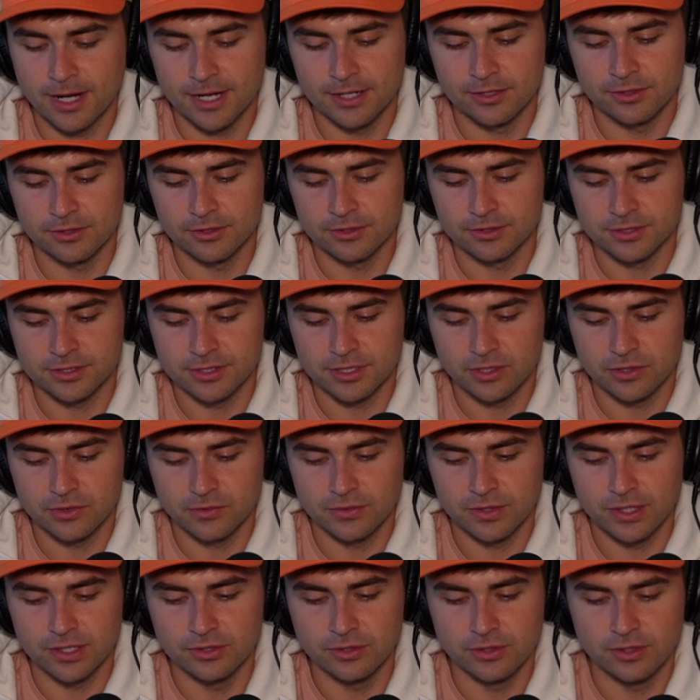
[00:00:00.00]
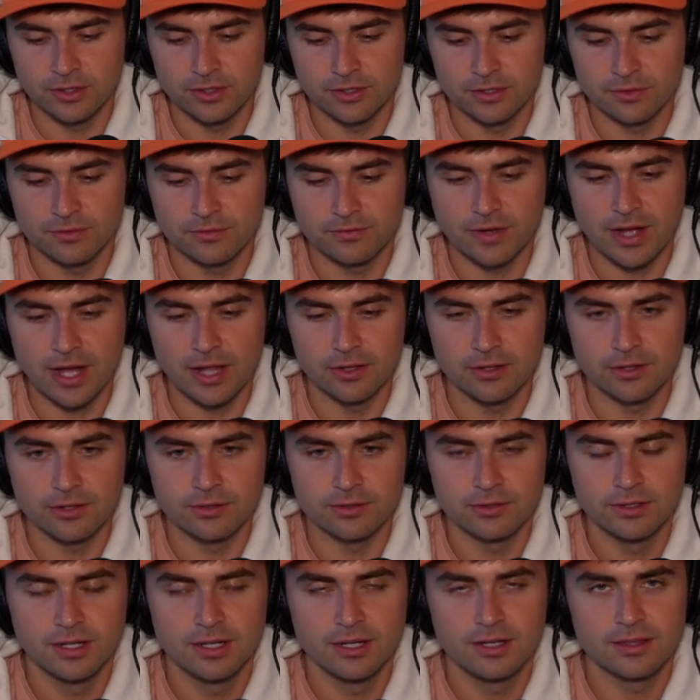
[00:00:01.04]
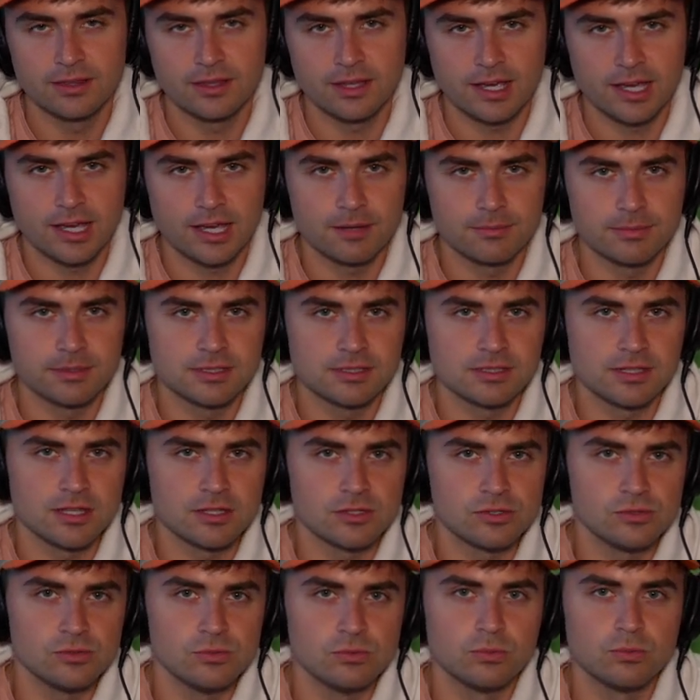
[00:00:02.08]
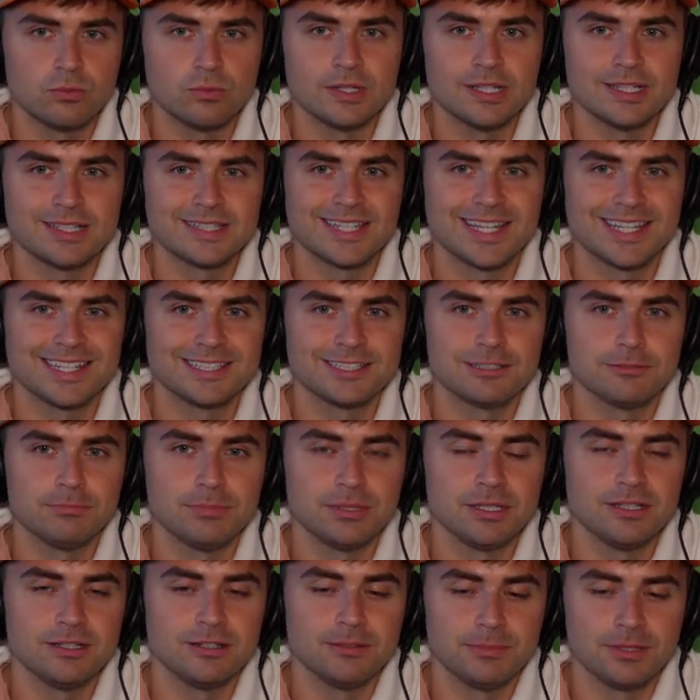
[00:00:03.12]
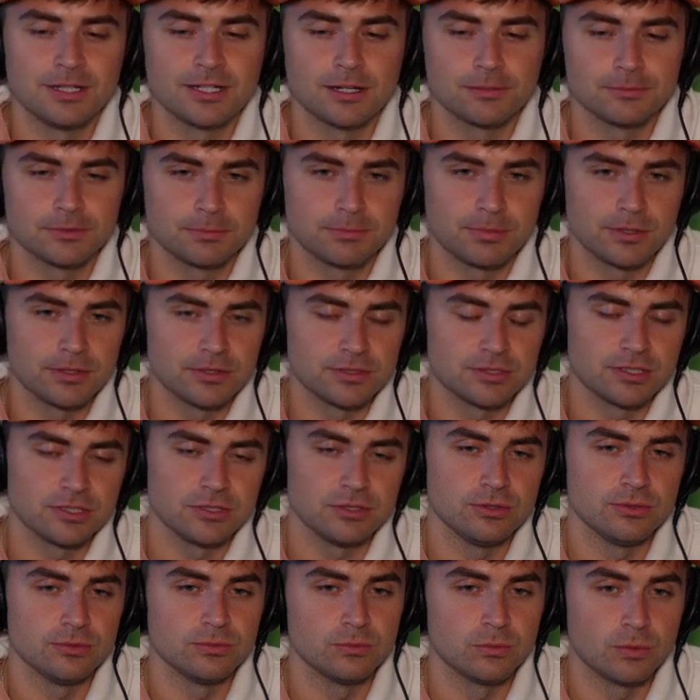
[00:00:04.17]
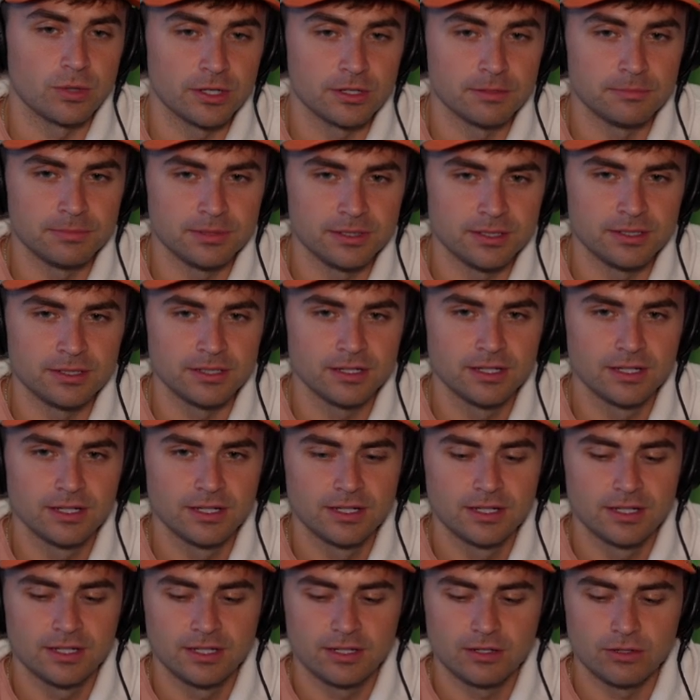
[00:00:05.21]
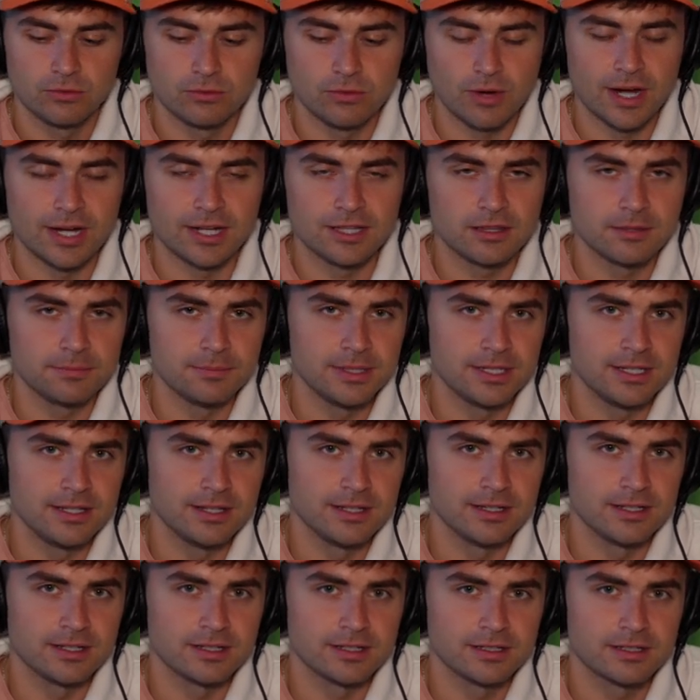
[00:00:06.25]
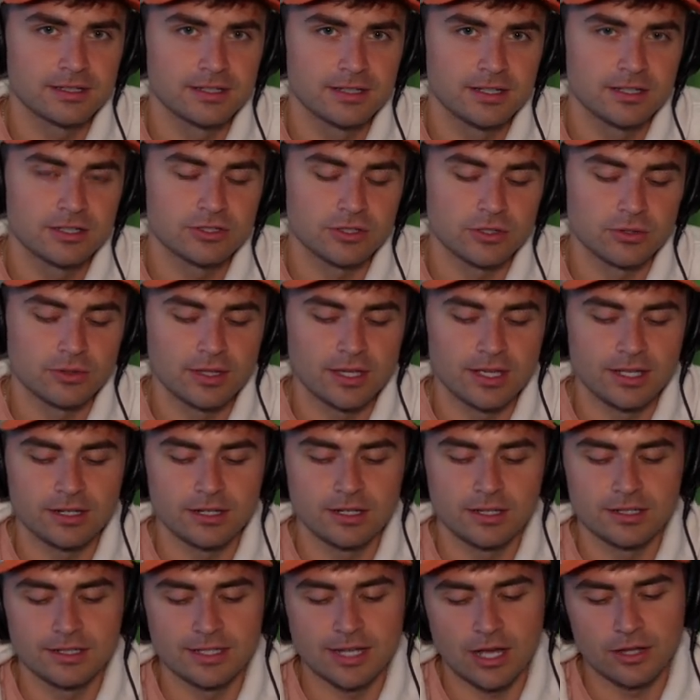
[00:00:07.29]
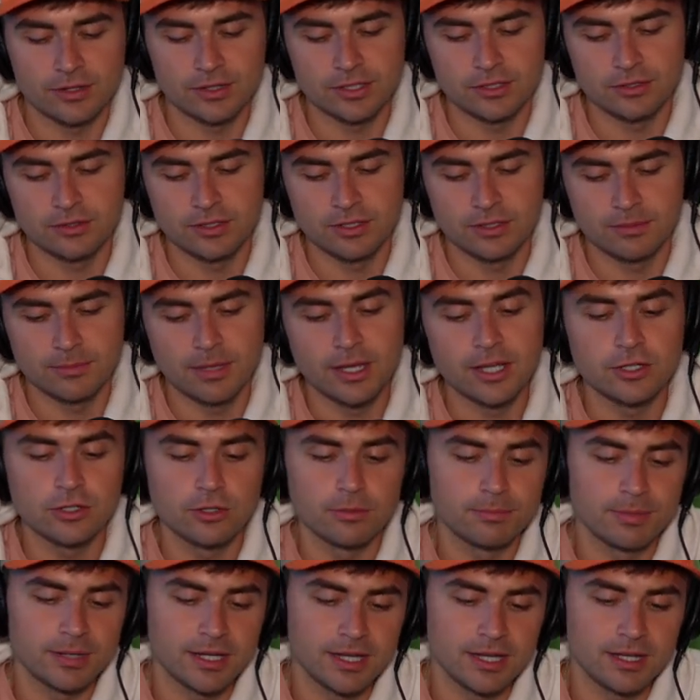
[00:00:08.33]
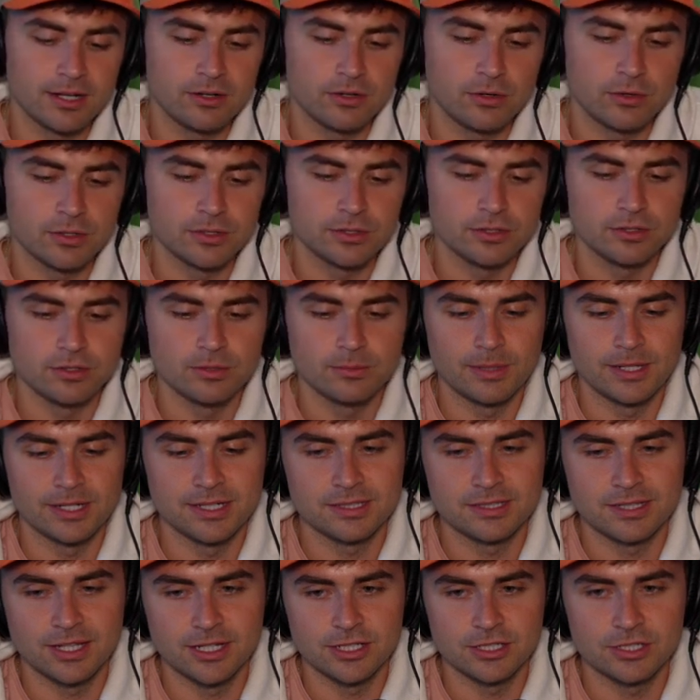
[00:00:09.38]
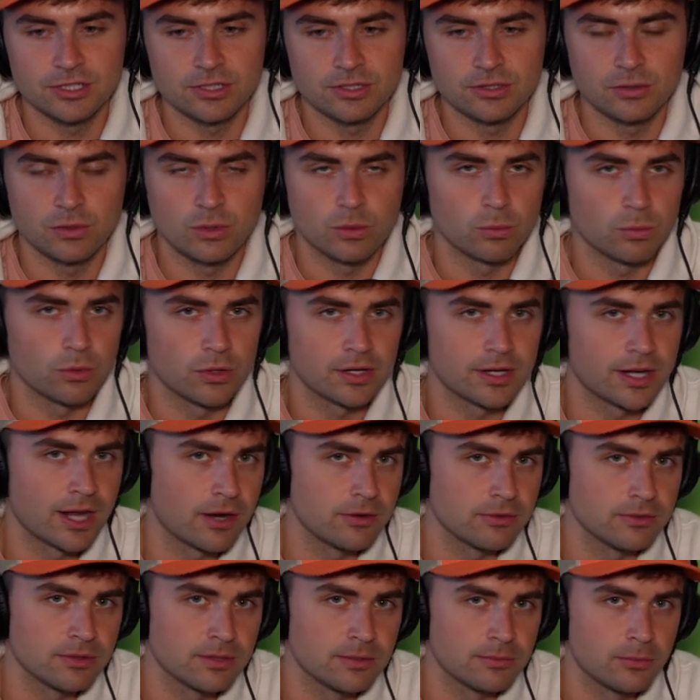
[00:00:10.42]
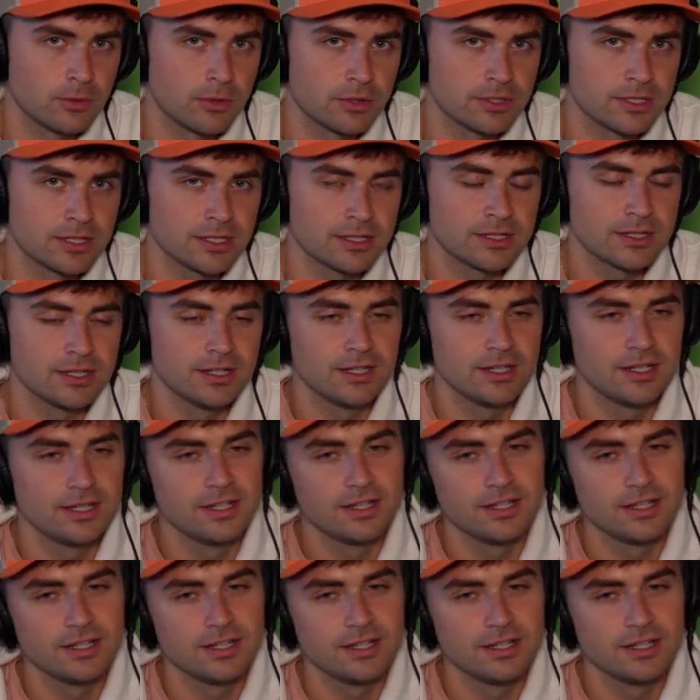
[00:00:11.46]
mind or yourself that you're going to follow the habits that you intend to be to become the person you want to be right at the beginning. So then, now that you didn't make your bed or do your meditation or work out in the morning,